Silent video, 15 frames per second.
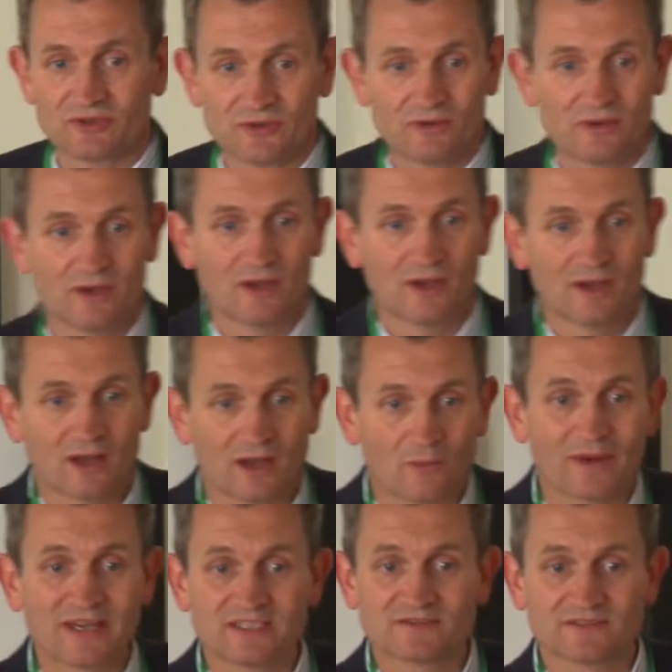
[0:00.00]
to a
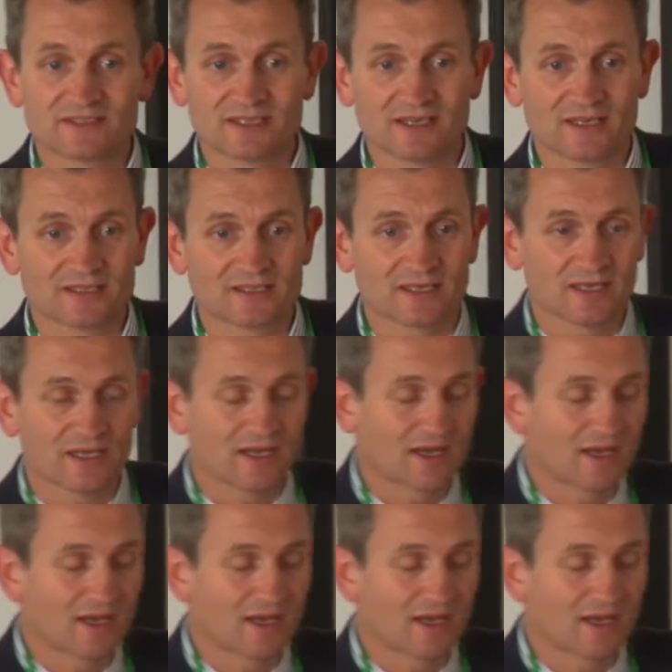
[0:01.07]
waste facility.